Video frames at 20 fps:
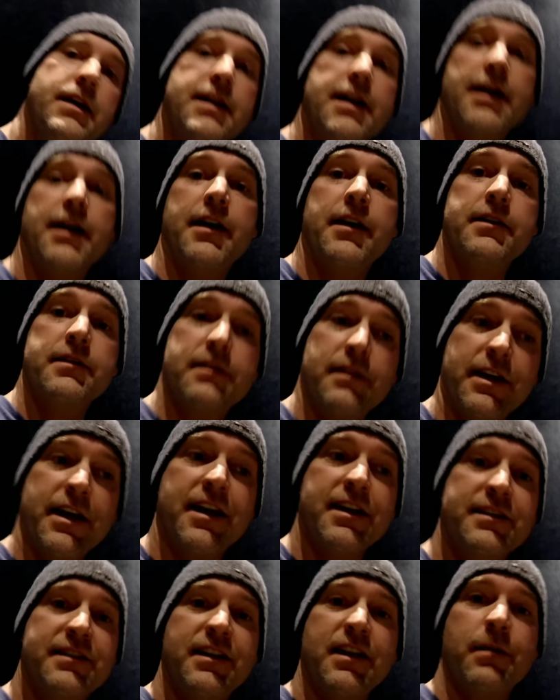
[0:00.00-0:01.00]
And guys,
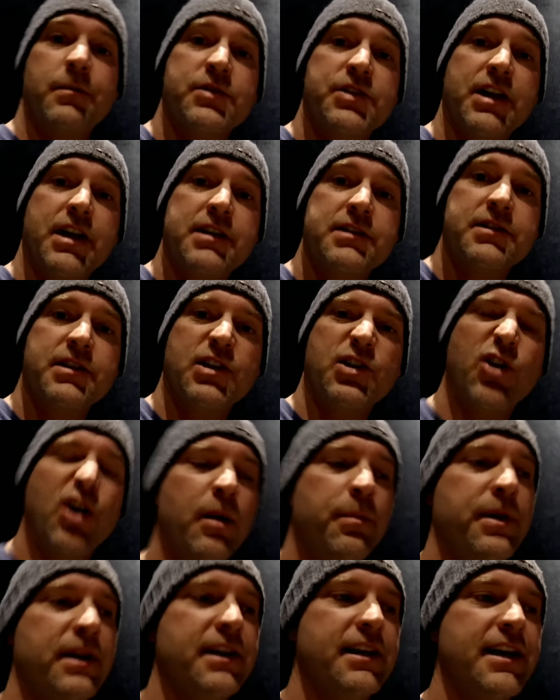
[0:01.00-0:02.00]
like I said, I'm changing the
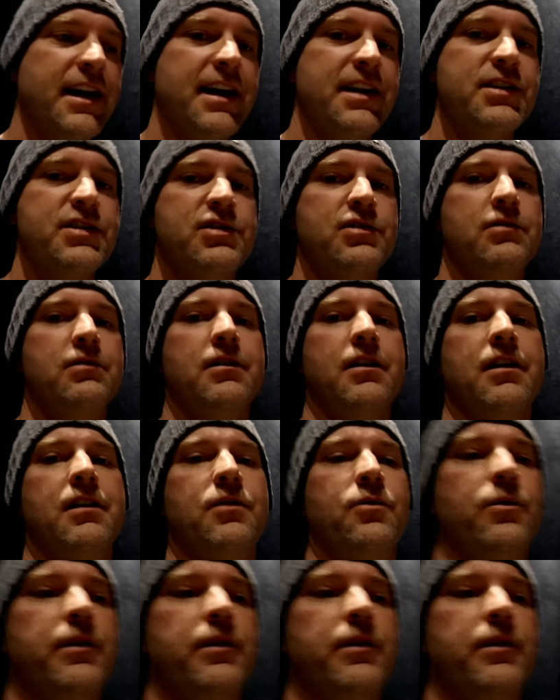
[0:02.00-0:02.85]
carpet in case you're not